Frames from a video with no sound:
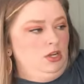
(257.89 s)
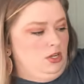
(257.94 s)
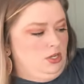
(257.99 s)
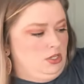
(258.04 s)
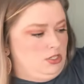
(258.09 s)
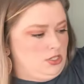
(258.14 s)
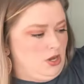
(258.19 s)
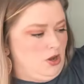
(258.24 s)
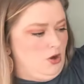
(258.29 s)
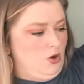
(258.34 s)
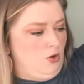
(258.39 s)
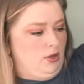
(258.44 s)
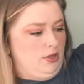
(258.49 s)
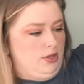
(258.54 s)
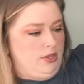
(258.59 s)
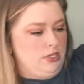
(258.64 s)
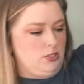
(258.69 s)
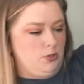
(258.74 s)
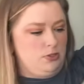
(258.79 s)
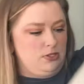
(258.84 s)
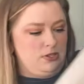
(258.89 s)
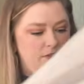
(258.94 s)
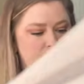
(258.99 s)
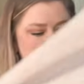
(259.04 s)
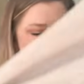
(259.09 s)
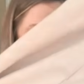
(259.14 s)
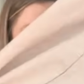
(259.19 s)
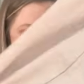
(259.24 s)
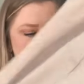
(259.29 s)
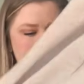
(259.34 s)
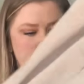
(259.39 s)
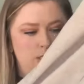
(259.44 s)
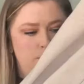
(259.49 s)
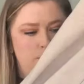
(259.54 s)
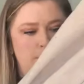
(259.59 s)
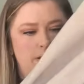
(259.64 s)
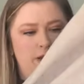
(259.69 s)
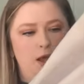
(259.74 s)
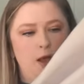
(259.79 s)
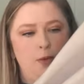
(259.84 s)
So this was a fantastic
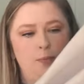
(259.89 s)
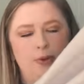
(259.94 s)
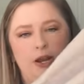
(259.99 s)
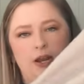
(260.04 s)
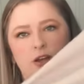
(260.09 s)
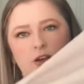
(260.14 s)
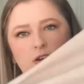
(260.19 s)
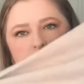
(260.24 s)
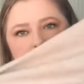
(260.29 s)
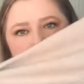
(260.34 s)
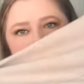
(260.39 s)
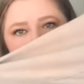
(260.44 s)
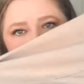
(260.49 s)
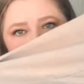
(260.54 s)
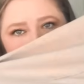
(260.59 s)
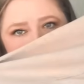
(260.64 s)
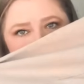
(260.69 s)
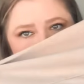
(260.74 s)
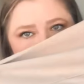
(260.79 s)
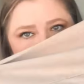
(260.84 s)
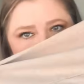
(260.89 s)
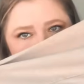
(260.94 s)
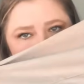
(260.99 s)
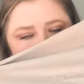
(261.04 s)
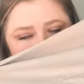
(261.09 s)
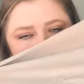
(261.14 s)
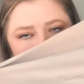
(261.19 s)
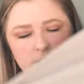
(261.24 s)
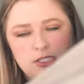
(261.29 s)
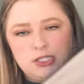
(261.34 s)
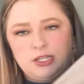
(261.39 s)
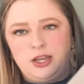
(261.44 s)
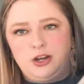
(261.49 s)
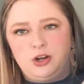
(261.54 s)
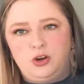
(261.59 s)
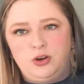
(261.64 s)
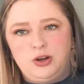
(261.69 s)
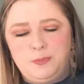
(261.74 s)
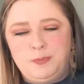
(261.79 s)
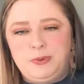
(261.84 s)
pickup, and I also, kind
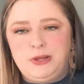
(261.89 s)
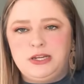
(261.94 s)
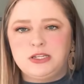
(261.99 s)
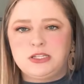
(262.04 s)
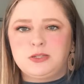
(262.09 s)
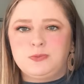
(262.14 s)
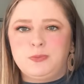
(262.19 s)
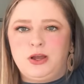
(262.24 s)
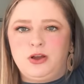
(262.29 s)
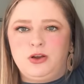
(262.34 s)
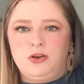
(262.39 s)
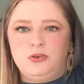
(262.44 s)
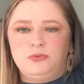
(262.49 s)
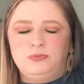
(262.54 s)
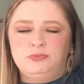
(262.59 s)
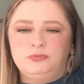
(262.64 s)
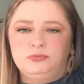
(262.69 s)
of creepy to smell